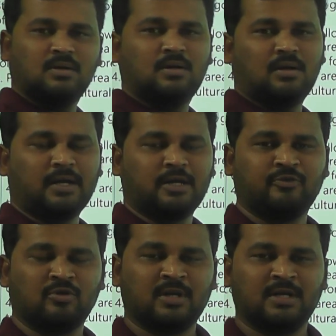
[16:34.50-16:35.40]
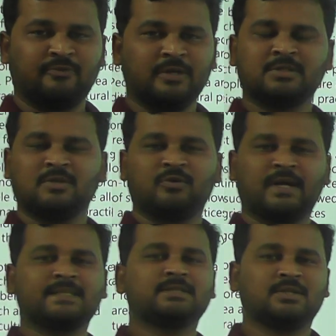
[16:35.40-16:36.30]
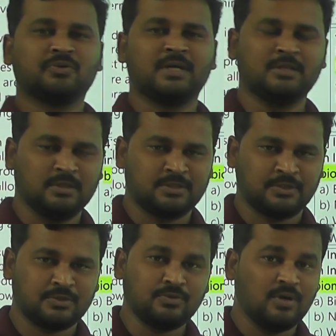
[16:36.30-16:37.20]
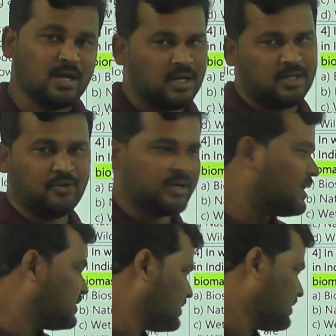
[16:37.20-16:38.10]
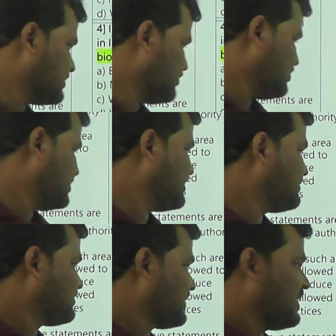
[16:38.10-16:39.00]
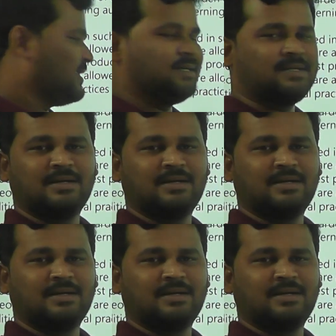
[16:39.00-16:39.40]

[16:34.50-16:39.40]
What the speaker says: Like if you know the definition for ex situ and in situ, you can answer this question. Clear.